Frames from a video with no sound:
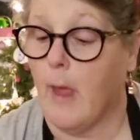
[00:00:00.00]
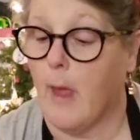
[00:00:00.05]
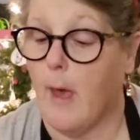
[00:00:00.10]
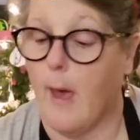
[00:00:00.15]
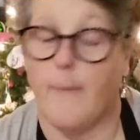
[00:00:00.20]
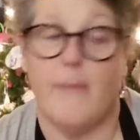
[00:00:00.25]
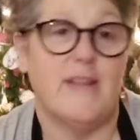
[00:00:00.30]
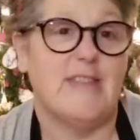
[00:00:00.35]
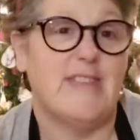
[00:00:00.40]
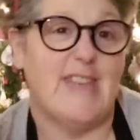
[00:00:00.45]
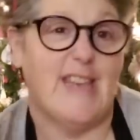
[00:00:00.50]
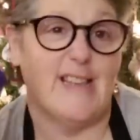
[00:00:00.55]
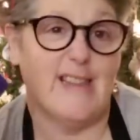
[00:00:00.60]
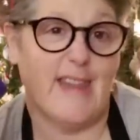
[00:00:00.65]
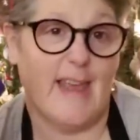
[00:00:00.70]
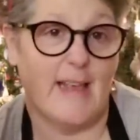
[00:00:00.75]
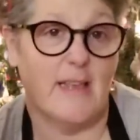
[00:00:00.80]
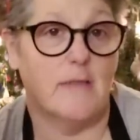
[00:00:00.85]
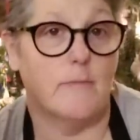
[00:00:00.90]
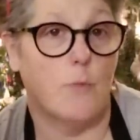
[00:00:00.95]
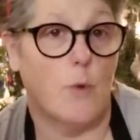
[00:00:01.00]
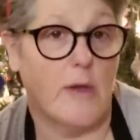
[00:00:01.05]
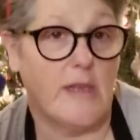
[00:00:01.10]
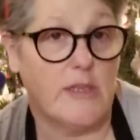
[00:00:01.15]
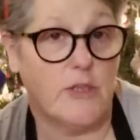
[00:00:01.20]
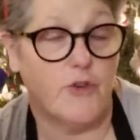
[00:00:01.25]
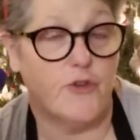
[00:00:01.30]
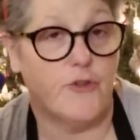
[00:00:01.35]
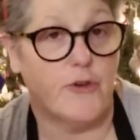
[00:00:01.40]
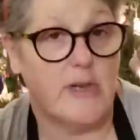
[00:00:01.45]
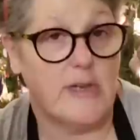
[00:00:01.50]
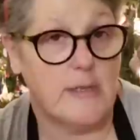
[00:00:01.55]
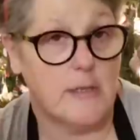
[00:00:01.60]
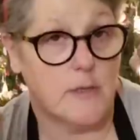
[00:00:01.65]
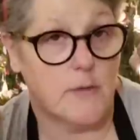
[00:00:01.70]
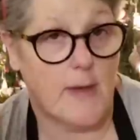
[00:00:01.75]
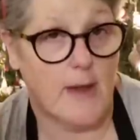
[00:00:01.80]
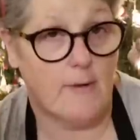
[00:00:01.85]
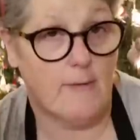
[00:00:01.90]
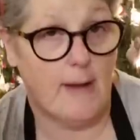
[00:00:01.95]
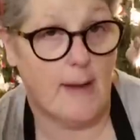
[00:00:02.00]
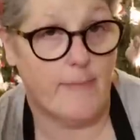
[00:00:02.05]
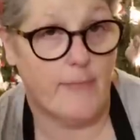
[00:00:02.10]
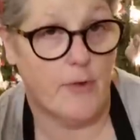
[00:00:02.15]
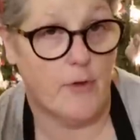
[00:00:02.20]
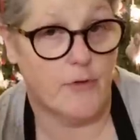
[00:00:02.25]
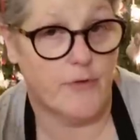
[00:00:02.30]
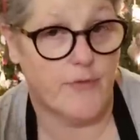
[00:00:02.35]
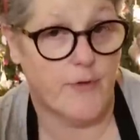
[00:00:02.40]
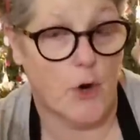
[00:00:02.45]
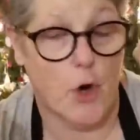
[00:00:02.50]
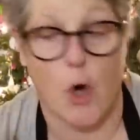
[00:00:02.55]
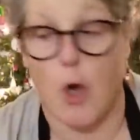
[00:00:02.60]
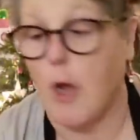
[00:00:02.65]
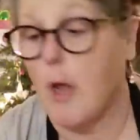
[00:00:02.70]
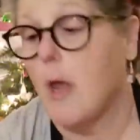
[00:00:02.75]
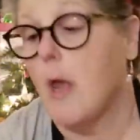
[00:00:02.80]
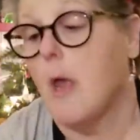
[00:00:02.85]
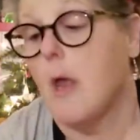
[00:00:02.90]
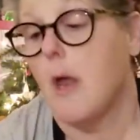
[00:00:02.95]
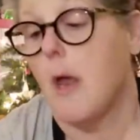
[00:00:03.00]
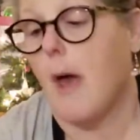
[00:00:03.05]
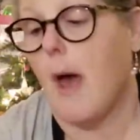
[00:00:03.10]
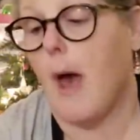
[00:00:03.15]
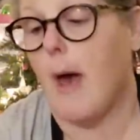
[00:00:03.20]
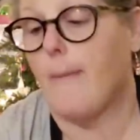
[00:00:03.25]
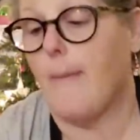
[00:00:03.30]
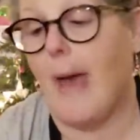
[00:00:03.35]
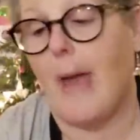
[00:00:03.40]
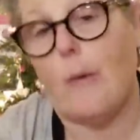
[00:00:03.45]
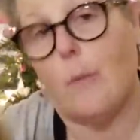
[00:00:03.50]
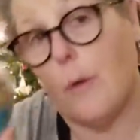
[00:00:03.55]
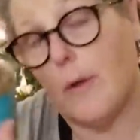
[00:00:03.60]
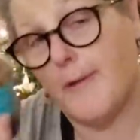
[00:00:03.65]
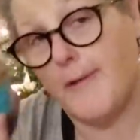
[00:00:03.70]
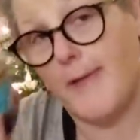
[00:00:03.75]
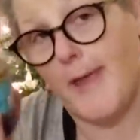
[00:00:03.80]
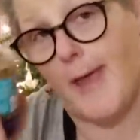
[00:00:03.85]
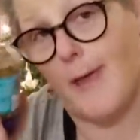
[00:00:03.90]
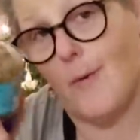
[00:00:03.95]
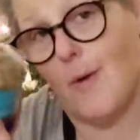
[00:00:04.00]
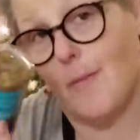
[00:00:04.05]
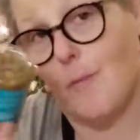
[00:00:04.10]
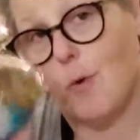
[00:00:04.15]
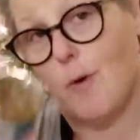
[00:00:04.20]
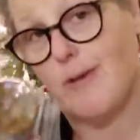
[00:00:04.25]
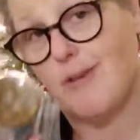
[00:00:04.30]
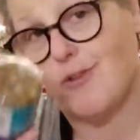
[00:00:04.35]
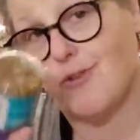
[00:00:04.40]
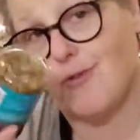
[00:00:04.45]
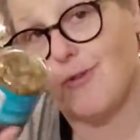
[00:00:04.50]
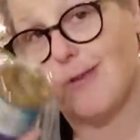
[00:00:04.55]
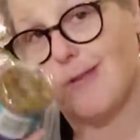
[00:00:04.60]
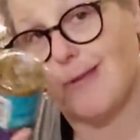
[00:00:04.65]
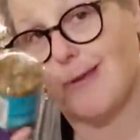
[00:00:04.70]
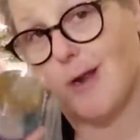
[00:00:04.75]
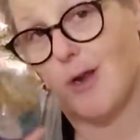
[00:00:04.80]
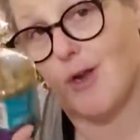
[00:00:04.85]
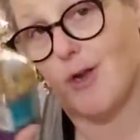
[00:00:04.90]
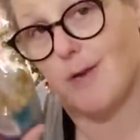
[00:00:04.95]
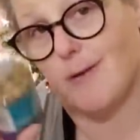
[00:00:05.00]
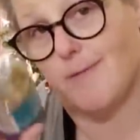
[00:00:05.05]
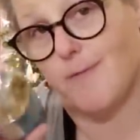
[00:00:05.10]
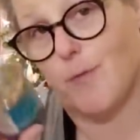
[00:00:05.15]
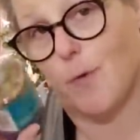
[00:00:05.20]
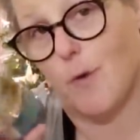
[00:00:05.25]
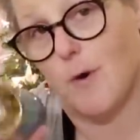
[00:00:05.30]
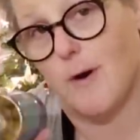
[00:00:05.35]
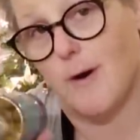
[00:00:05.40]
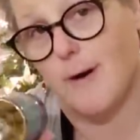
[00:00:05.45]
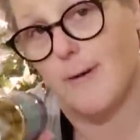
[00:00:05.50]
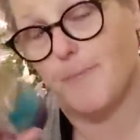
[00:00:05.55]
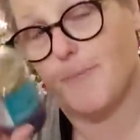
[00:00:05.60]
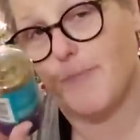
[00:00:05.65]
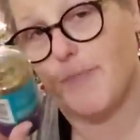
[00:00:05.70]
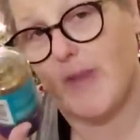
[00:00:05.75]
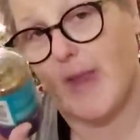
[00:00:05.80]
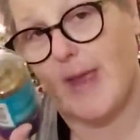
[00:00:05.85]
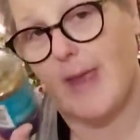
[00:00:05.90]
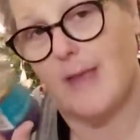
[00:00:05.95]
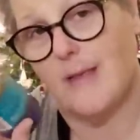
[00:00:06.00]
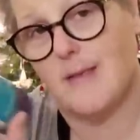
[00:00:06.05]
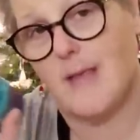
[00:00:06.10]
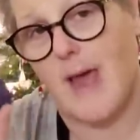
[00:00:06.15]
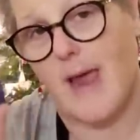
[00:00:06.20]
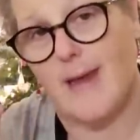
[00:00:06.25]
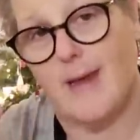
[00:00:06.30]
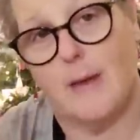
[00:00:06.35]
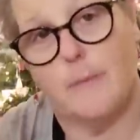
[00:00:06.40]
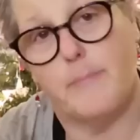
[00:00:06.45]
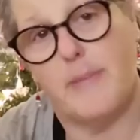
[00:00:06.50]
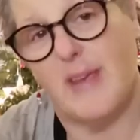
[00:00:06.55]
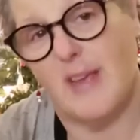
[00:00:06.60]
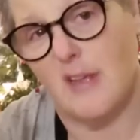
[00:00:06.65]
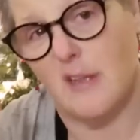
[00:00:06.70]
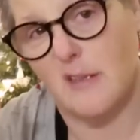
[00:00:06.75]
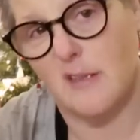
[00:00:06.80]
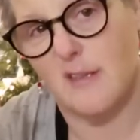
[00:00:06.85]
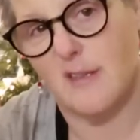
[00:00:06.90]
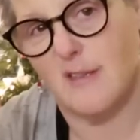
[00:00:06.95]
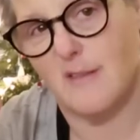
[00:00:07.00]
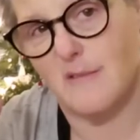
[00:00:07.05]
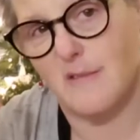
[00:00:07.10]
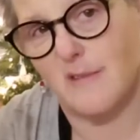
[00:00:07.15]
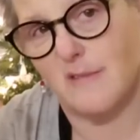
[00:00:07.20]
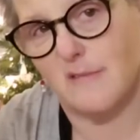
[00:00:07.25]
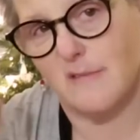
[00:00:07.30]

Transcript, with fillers: Uh, but Tig likes moist treats, so I grabbed those for her. Um, I will tell you what moist treats are good for is hiding pills.